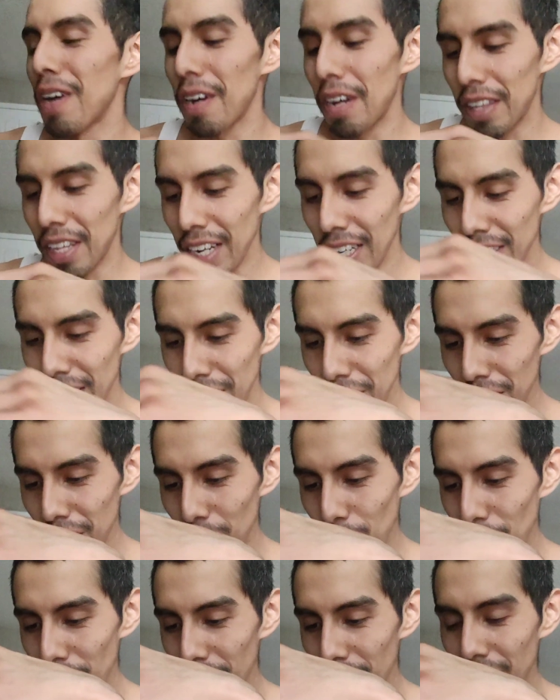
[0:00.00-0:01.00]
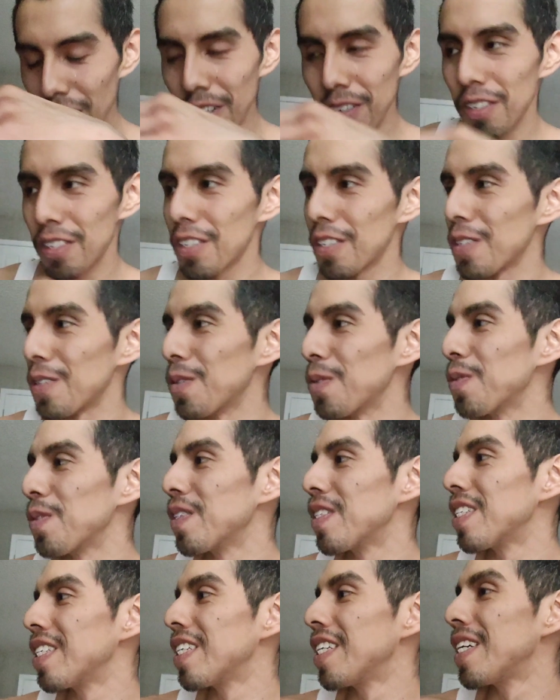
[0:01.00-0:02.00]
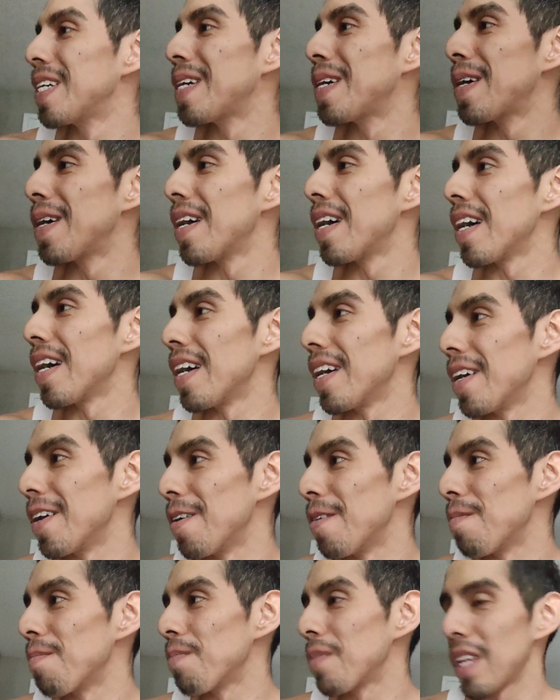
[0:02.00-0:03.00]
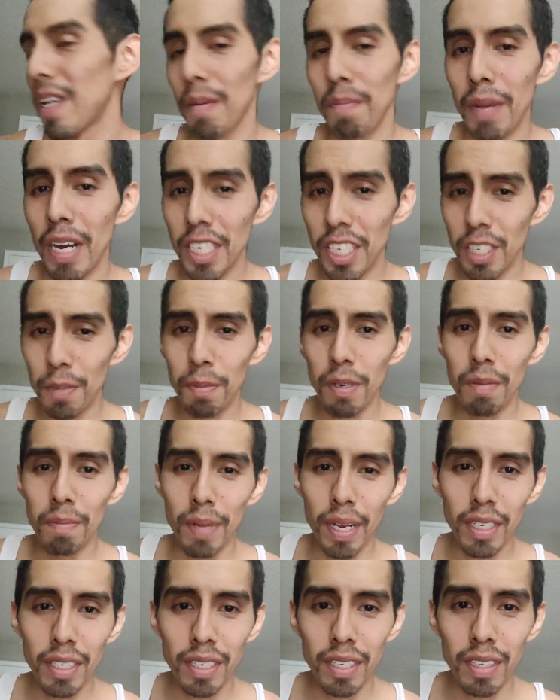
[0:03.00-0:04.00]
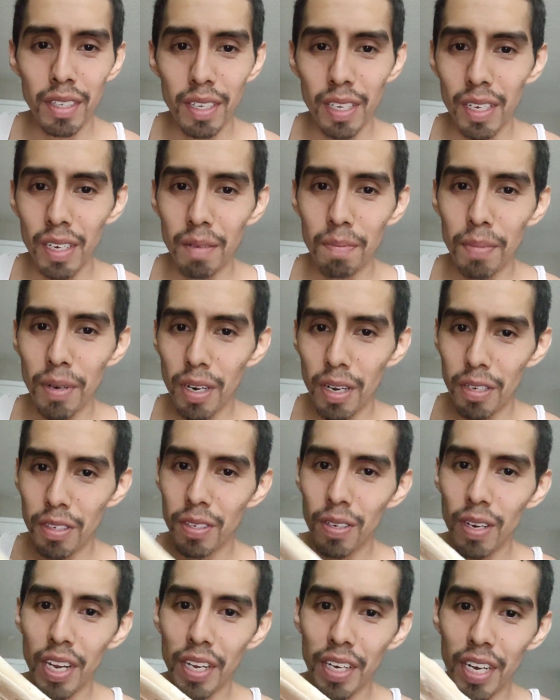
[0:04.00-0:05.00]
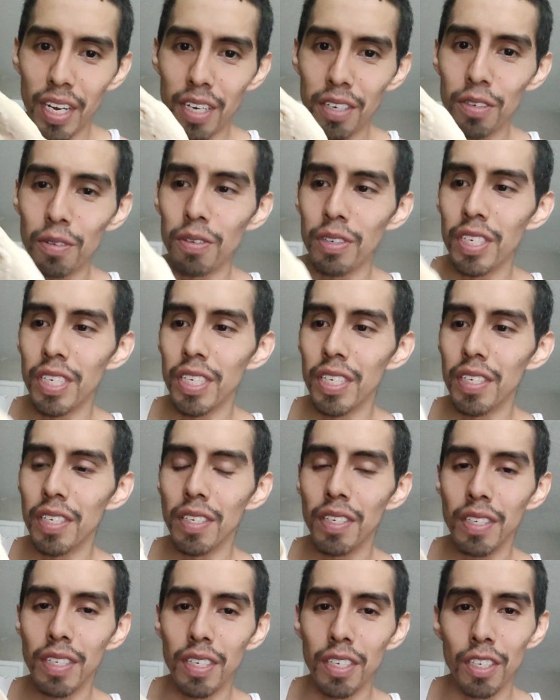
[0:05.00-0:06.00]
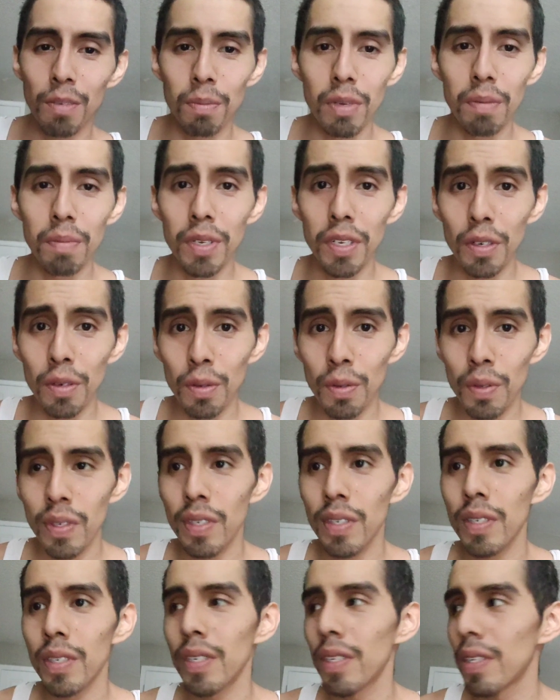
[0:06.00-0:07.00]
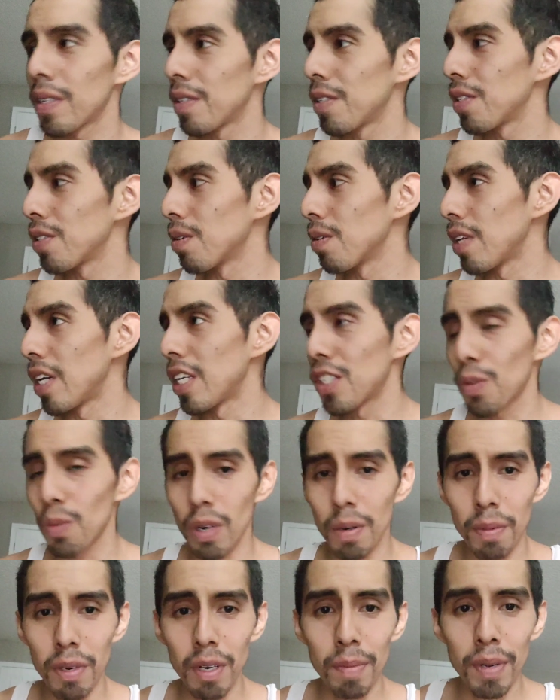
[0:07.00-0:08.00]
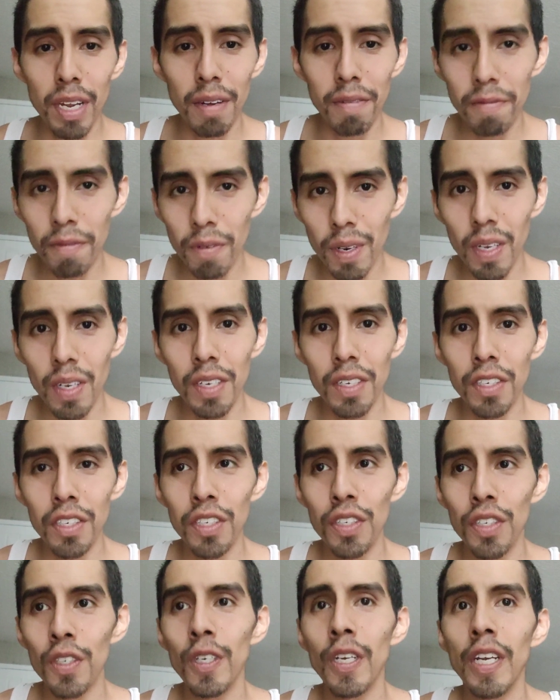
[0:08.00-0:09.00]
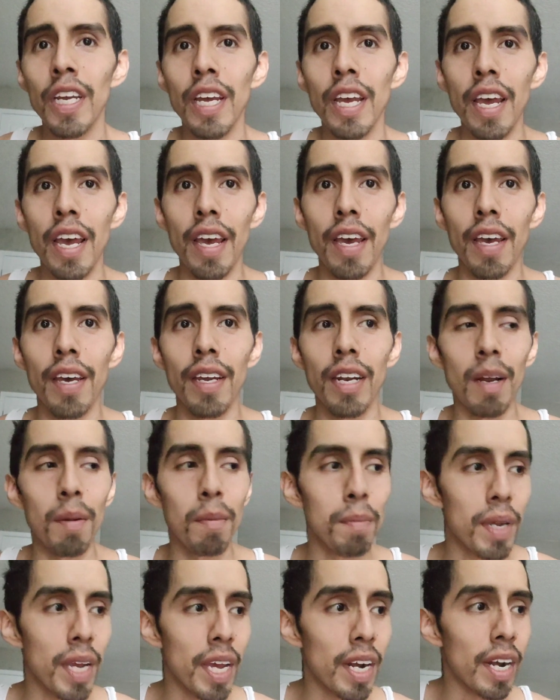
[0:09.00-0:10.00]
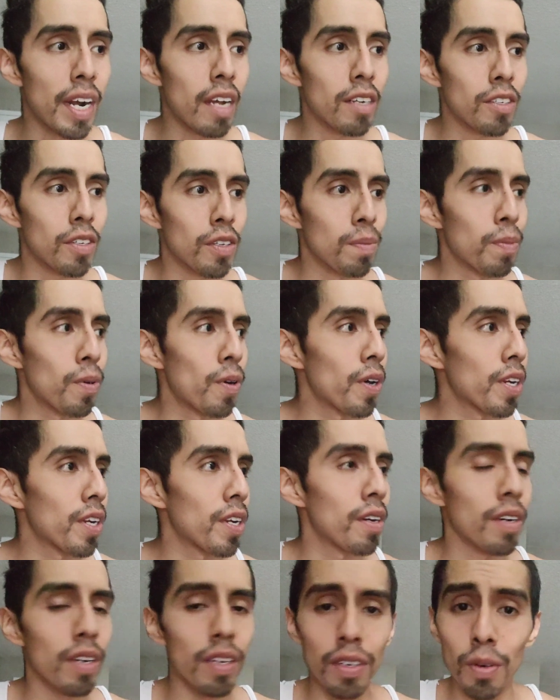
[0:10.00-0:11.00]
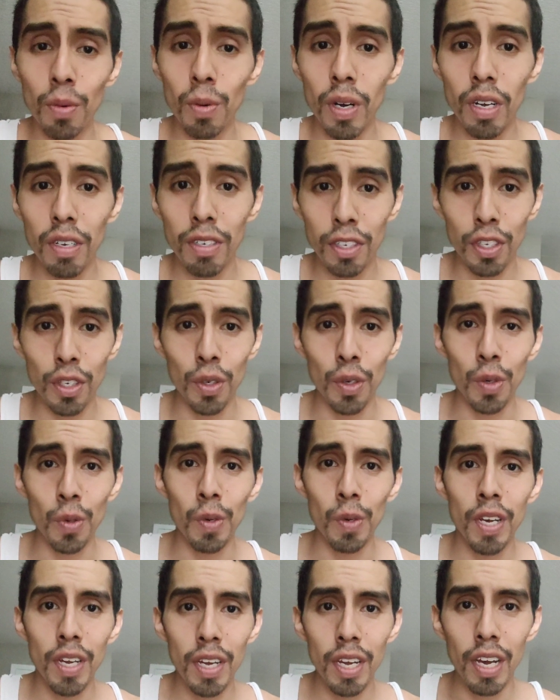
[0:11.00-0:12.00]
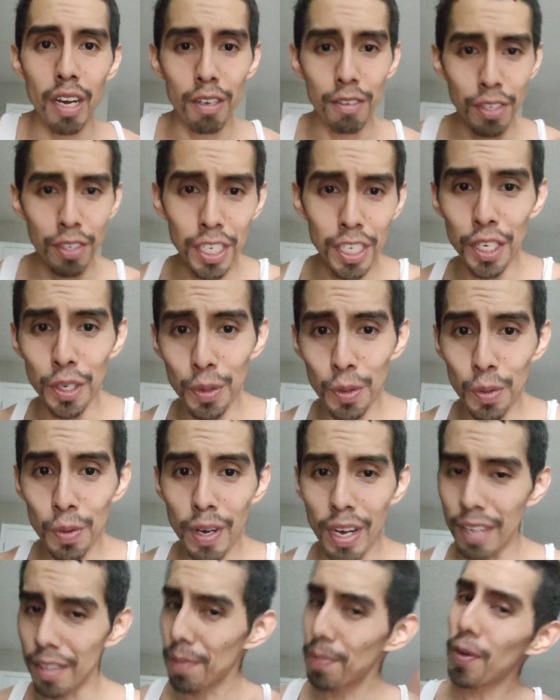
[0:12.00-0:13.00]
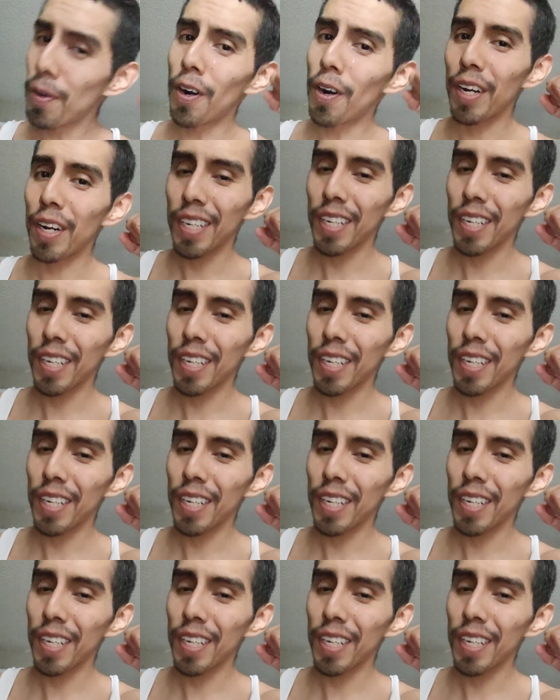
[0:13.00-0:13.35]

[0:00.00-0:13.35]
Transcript: I think it's actually ready now, so uh, it might just be a Mexican thing, but I also like adding tortillas into my meals. So that's what I'm gonna be having for lunch, and I'm gonna be heading out to the park here in a little while. So I'll see you at the park.